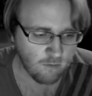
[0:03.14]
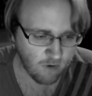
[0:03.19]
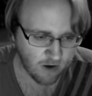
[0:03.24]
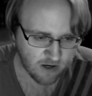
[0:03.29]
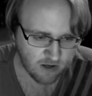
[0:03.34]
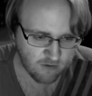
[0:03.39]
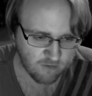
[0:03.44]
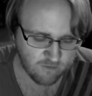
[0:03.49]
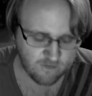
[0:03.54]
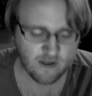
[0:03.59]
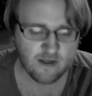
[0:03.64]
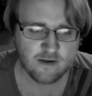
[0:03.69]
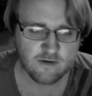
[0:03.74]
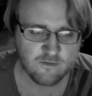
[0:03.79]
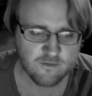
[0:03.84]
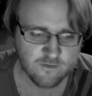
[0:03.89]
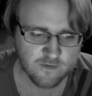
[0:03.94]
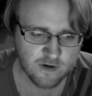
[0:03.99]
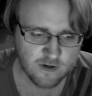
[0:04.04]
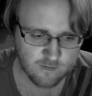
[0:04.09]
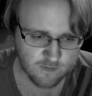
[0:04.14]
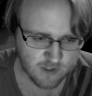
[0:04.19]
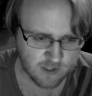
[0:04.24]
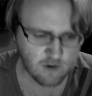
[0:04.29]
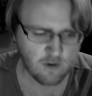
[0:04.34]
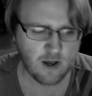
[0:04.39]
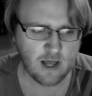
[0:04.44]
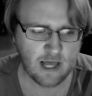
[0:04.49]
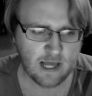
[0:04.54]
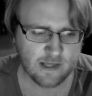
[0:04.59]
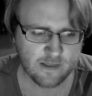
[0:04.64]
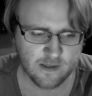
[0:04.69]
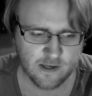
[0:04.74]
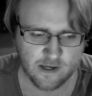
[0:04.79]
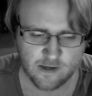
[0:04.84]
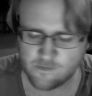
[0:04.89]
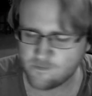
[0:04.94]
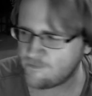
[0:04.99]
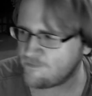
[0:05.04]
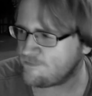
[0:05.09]
Why do you value freedom so
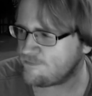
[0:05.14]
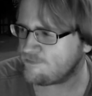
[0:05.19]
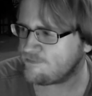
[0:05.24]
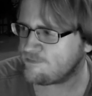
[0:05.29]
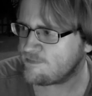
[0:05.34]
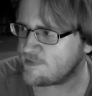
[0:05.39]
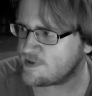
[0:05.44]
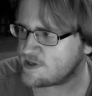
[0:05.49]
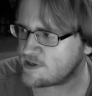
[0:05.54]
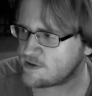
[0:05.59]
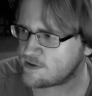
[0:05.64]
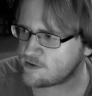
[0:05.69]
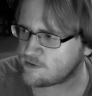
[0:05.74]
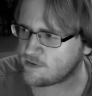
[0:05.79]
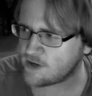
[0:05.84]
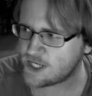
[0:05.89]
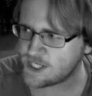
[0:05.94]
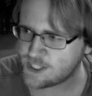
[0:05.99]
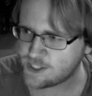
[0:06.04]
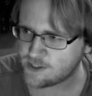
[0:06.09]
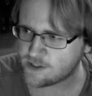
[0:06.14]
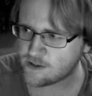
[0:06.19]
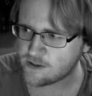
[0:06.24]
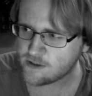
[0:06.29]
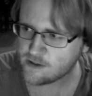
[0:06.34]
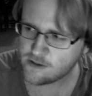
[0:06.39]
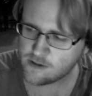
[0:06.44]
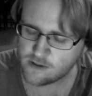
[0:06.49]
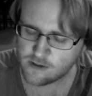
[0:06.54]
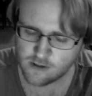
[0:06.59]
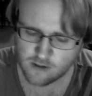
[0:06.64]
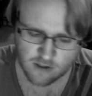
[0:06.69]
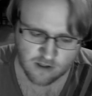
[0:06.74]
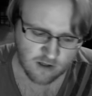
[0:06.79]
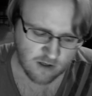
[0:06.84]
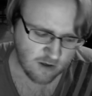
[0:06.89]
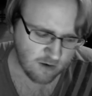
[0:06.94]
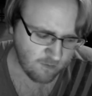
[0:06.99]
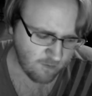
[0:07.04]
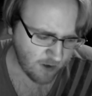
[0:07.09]
highly? It's a good question.
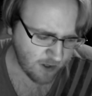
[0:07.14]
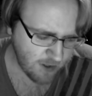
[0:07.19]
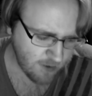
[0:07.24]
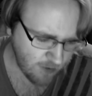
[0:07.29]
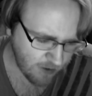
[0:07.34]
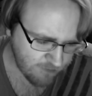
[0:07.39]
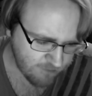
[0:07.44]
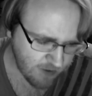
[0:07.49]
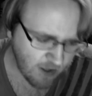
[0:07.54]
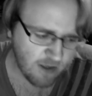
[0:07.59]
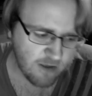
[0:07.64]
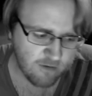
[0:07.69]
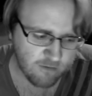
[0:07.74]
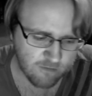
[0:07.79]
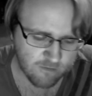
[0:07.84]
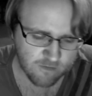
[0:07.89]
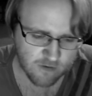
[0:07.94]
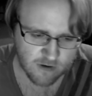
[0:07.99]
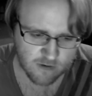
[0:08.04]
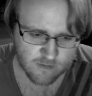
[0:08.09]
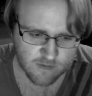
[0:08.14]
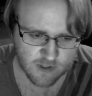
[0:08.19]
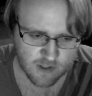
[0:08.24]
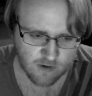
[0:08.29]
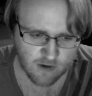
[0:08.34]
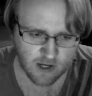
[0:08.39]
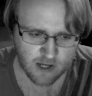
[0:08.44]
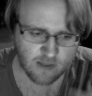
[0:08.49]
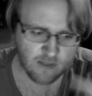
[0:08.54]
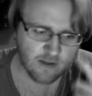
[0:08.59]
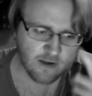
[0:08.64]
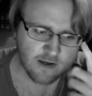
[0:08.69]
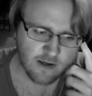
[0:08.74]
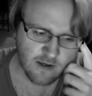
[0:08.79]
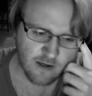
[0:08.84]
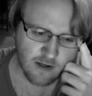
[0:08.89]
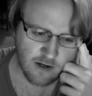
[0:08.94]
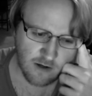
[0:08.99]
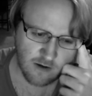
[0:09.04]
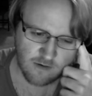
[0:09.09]
Why do I value freedom so highly?
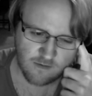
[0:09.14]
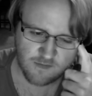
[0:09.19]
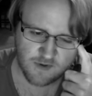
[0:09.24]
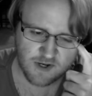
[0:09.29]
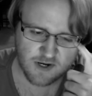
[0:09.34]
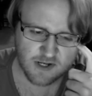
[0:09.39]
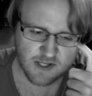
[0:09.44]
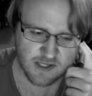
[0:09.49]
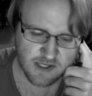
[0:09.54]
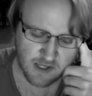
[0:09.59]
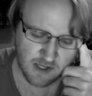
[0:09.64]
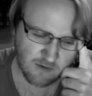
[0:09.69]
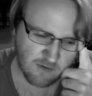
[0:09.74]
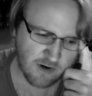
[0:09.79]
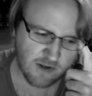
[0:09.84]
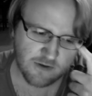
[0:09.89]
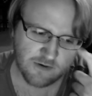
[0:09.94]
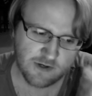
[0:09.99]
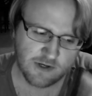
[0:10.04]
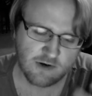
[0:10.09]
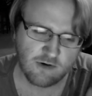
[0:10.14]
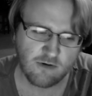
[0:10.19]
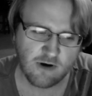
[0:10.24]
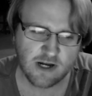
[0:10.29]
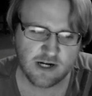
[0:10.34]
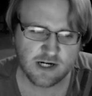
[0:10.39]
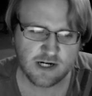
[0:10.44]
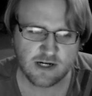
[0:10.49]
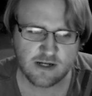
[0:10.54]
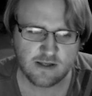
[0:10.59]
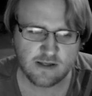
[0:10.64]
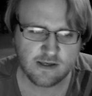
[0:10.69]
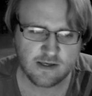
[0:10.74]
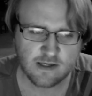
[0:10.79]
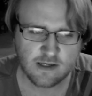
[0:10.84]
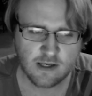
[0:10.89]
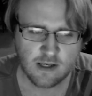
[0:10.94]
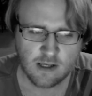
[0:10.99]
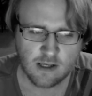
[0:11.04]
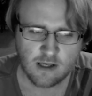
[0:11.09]
You know, I mean, it's like one of those
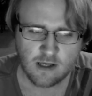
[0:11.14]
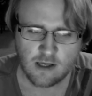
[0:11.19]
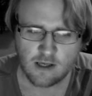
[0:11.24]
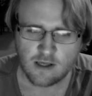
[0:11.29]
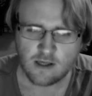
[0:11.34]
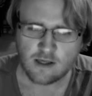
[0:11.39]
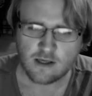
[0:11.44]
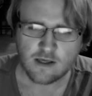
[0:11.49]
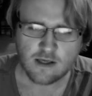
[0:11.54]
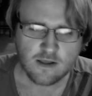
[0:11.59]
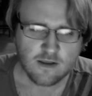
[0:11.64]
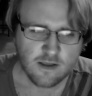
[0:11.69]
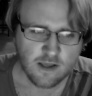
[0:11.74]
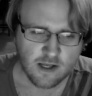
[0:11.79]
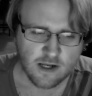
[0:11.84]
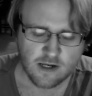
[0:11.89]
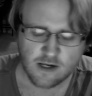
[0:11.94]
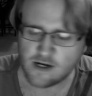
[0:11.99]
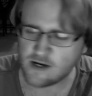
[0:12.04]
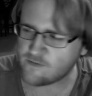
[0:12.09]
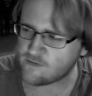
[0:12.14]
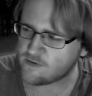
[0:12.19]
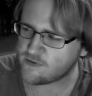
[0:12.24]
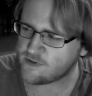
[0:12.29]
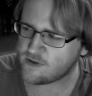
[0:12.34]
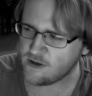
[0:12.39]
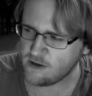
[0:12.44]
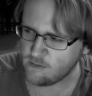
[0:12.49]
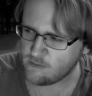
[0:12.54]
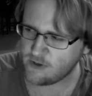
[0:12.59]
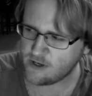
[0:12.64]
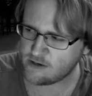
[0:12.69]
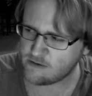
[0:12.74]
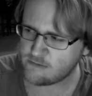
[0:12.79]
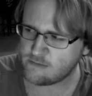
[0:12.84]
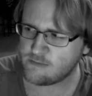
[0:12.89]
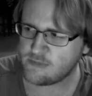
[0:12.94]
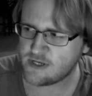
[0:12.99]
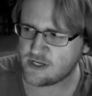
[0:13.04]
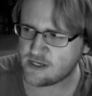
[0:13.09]
questions that you never think
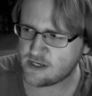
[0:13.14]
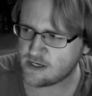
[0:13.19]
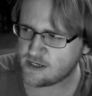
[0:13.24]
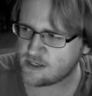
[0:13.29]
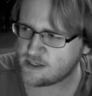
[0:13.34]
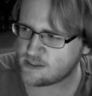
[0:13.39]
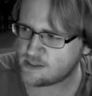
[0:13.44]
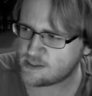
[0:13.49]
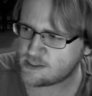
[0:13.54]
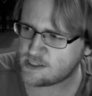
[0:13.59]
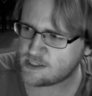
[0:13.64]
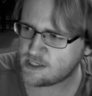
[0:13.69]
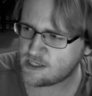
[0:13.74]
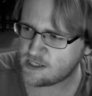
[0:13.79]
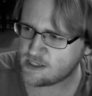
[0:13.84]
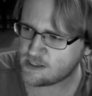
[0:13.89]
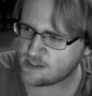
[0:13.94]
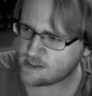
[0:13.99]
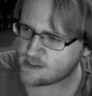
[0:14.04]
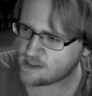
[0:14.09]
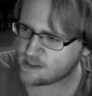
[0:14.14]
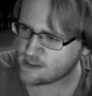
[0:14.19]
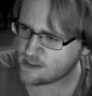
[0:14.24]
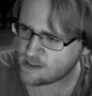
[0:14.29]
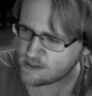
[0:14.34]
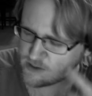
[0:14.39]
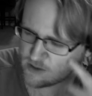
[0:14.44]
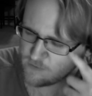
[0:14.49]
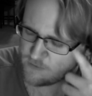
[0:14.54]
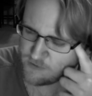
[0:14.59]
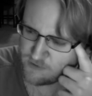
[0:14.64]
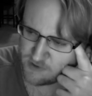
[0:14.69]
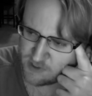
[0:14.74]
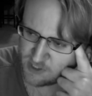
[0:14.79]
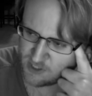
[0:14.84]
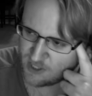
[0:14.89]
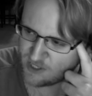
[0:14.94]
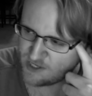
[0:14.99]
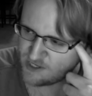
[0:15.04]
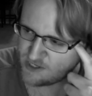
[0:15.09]
about because it's
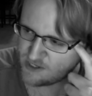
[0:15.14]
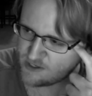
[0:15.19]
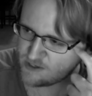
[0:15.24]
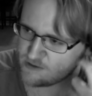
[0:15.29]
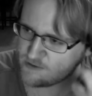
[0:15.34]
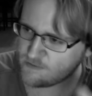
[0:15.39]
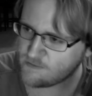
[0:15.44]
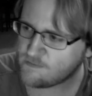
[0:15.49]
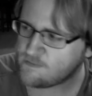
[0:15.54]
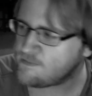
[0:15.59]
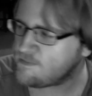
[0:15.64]
almost like